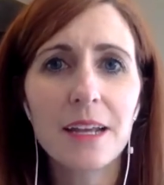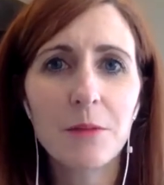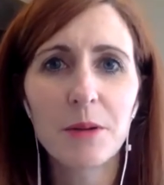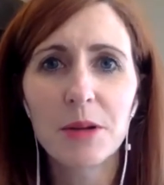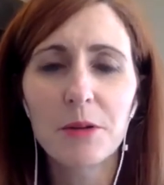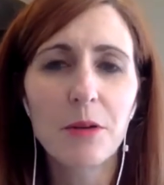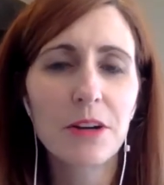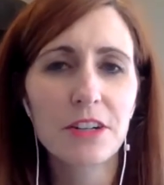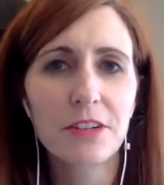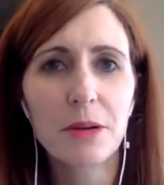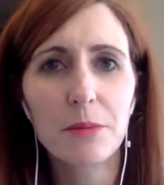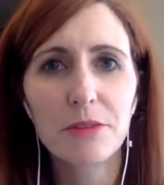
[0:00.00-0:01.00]
and we were walking
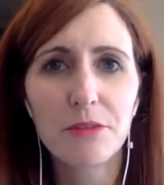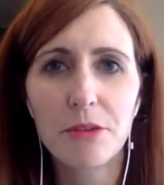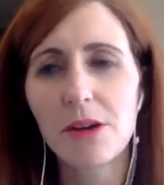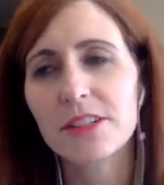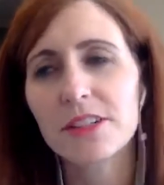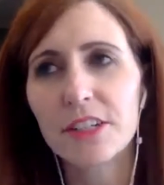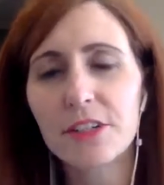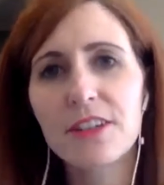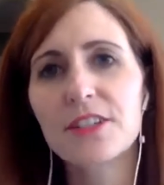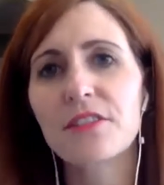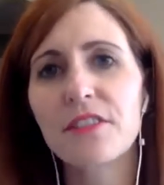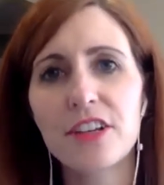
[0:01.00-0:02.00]
around before our dinner
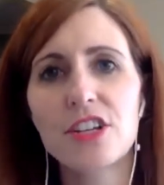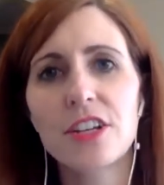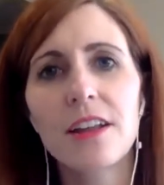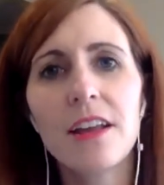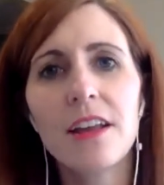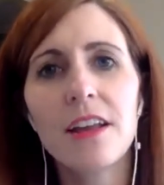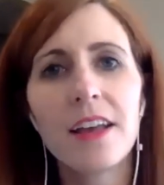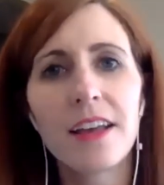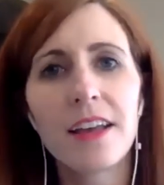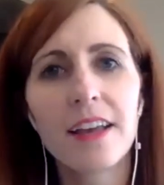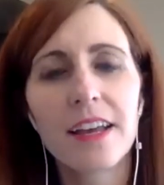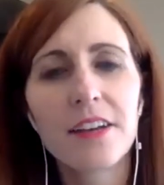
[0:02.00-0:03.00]
reservation
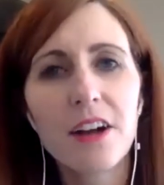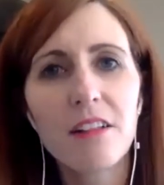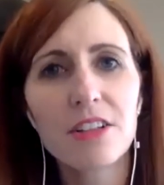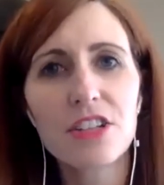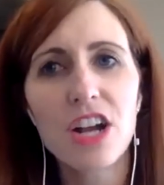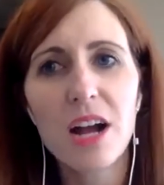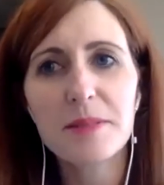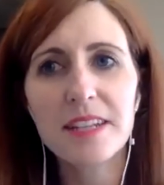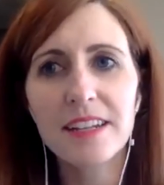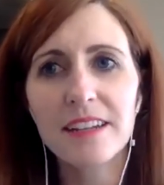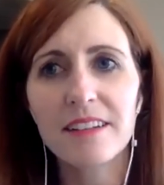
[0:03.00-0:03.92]
in all the shops, and